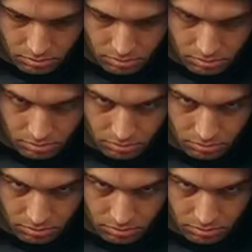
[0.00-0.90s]

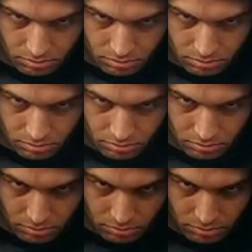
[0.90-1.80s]

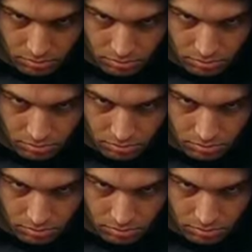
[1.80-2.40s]
(not speaking)